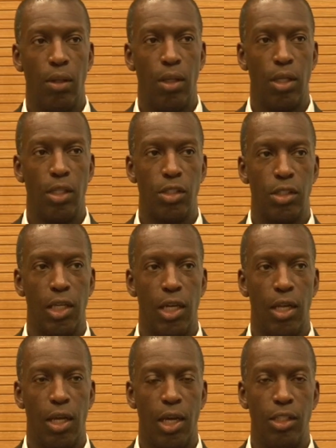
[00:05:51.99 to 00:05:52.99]
is
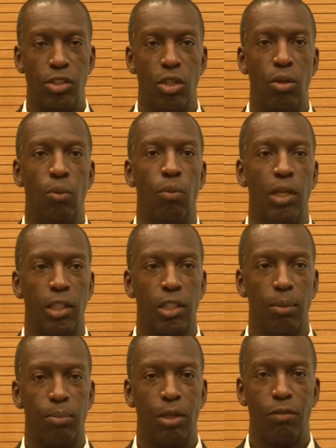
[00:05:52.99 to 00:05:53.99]
that I don't wake
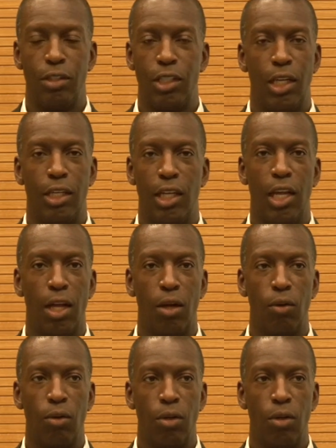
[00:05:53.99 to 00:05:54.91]
up every day now